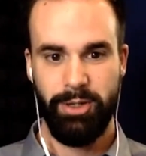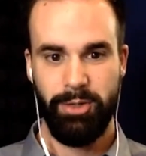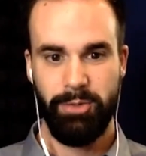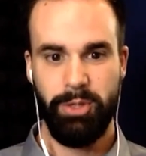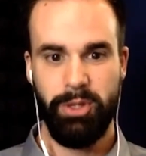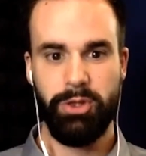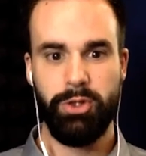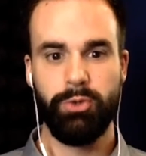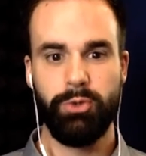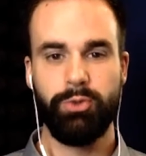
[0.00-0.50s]
But
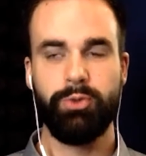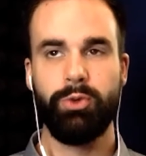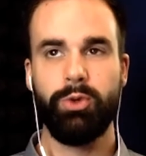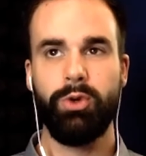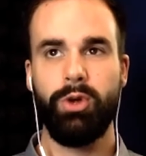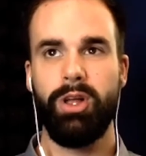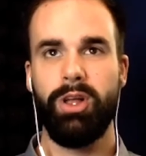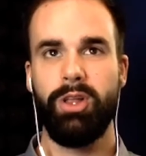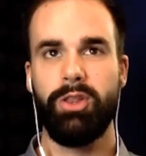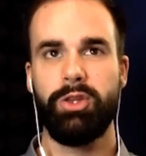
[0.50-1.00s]

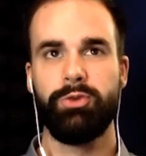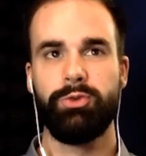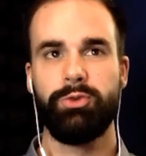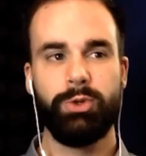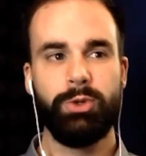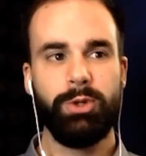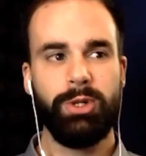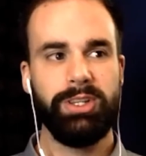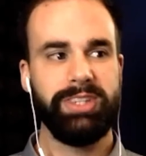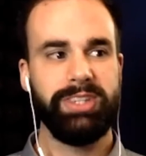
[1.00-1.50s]
the
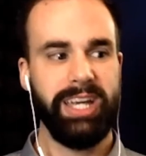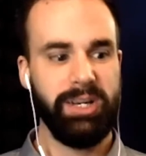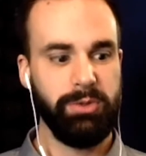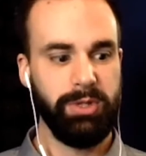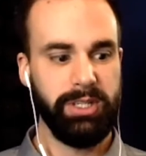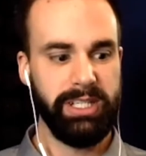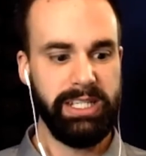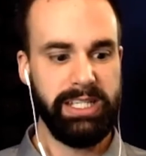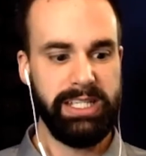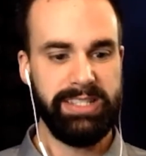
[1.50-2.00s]
rule on that
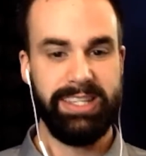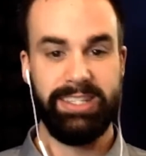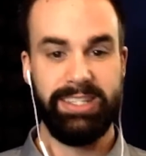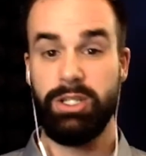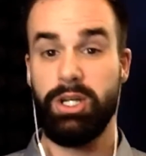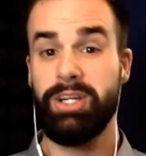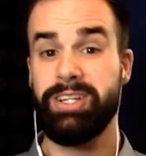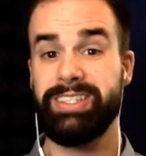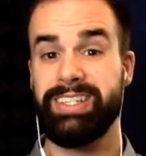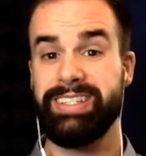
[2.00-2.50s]
one is as
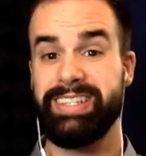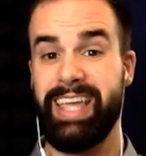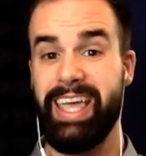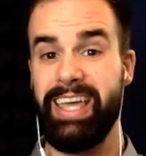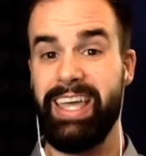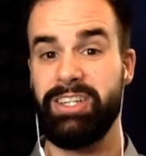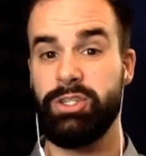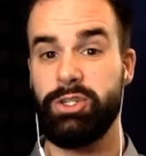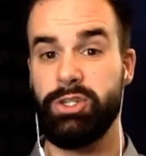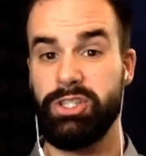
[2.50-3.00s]
long as it's
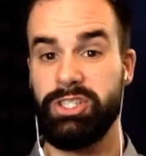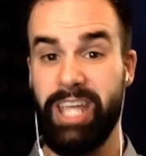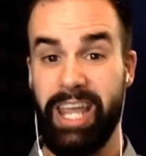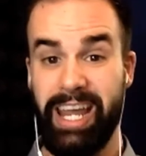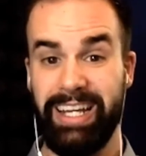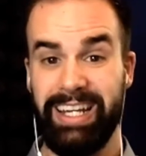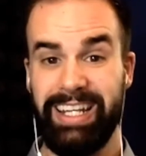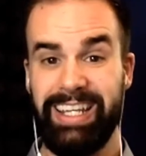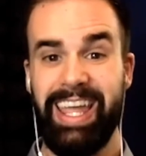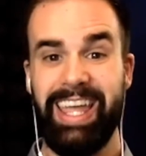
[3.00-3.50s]

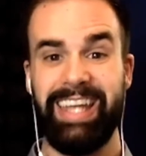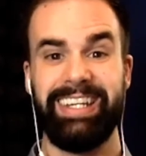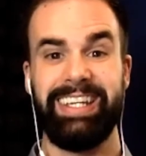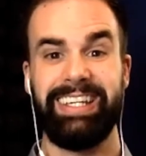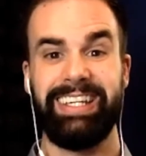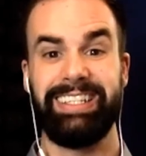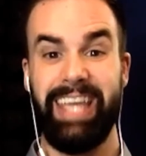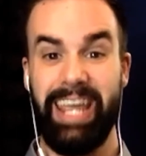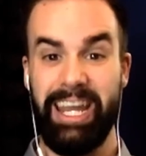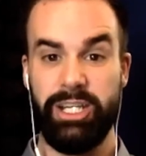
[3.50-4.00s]
entertaining and
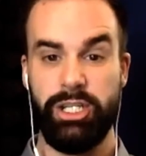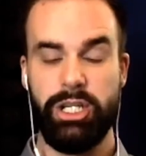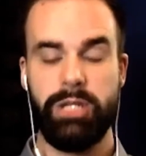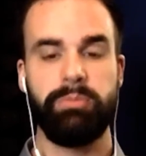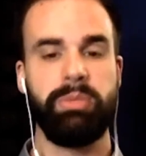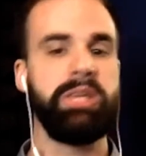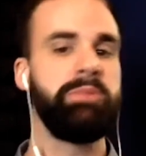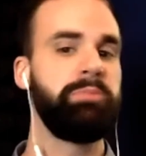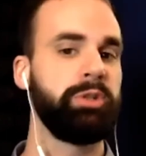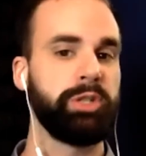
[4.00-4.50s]
engaging,
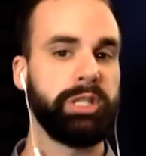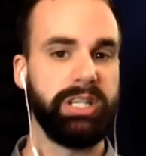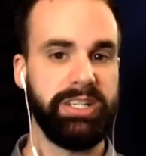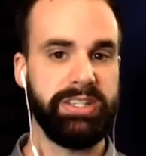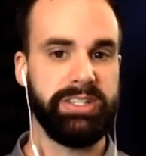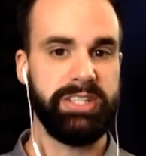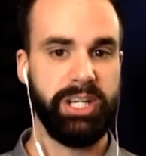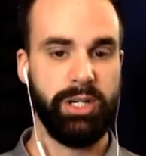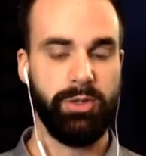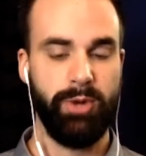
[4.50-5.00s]
people are going
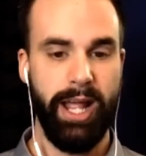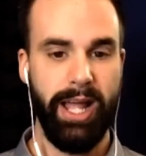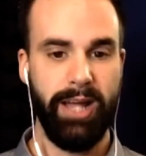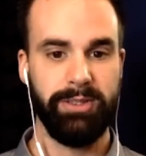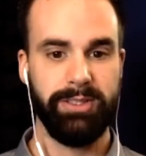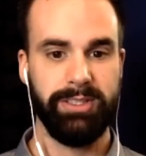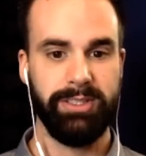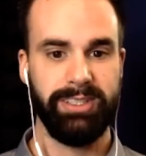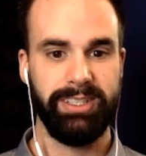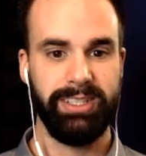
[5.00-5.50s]
to stick
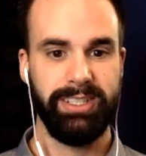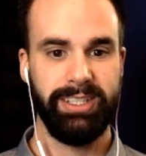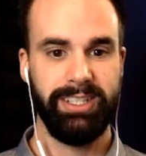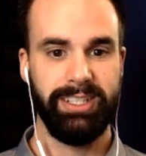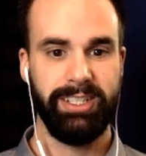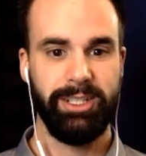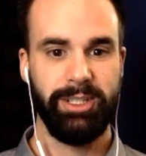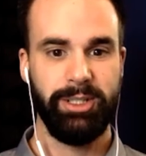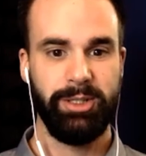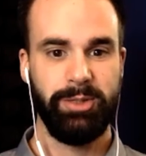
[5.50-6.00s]
around.
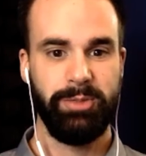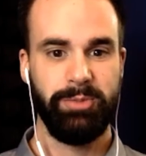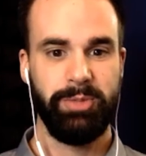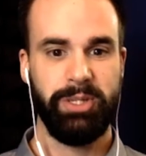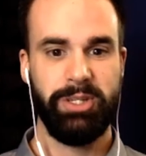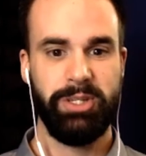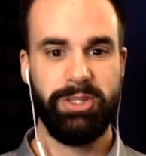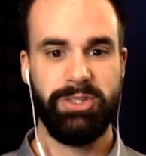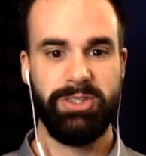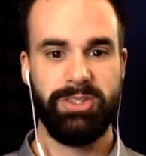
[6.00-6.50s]

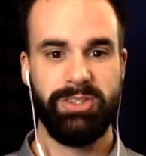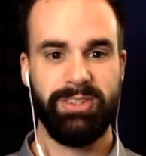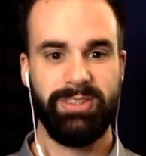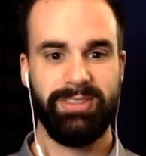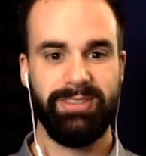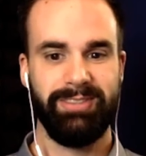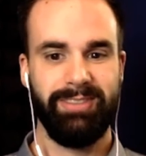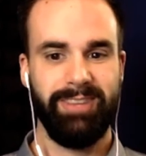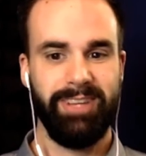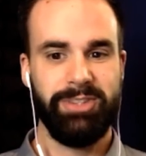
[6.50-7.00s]
Because
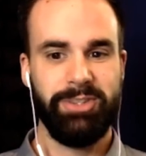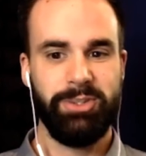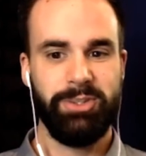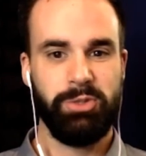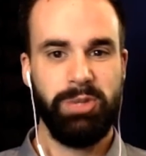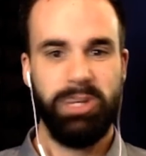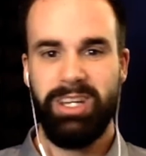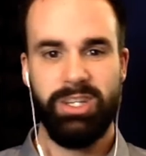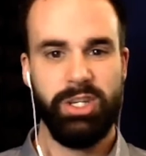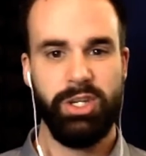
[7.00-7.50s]
on social
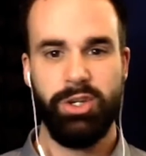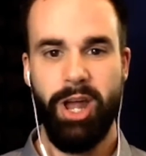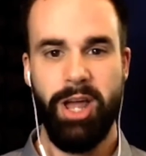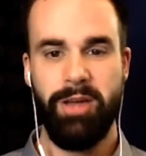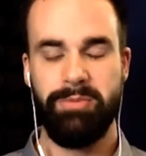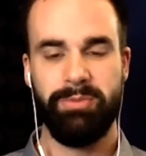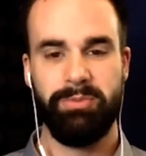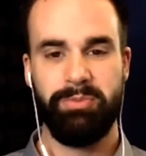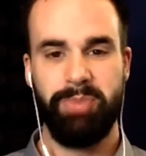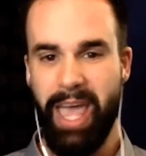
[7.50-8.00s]
media, you're not
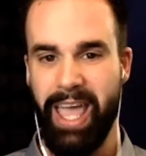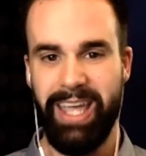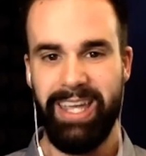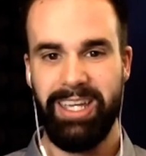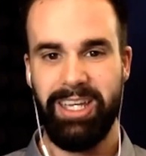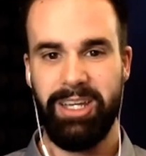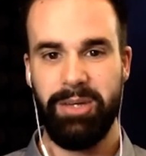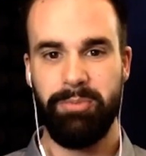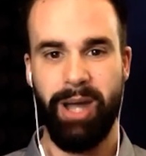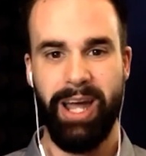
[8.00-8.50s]

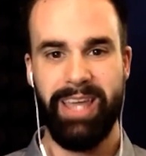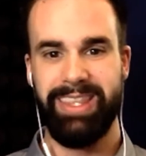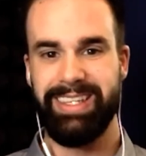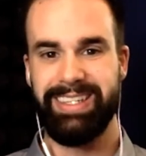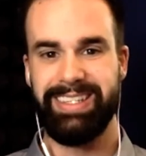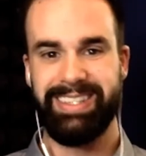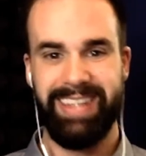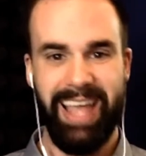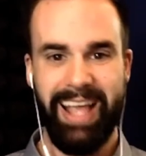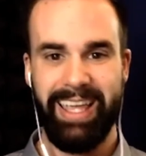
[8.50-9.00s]
paying by the
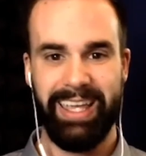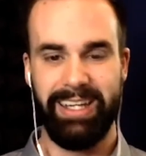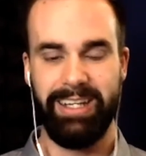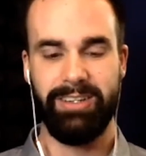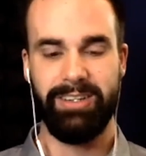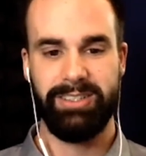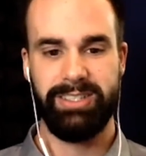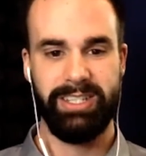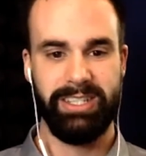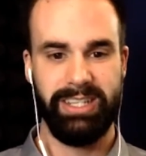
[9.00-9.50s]
second
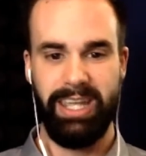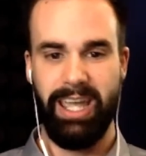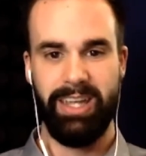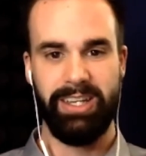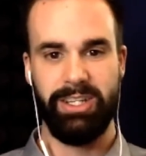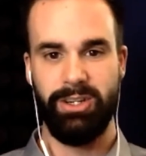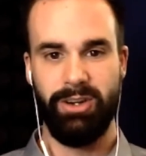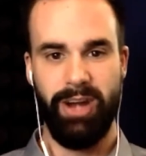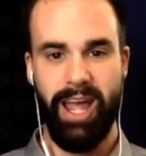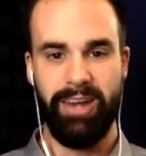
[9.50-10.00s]
to
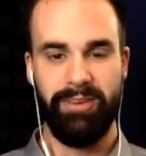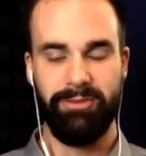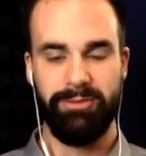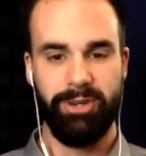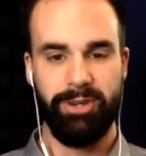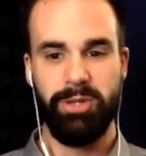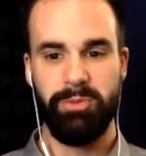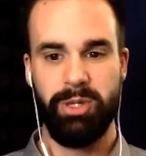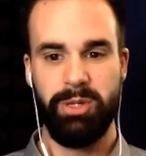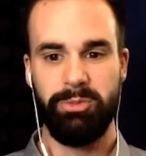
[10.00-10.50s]
get your ad in
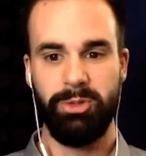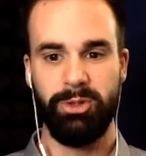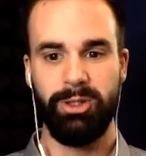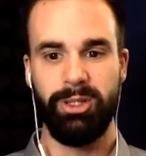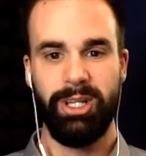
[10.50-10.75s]
front of people.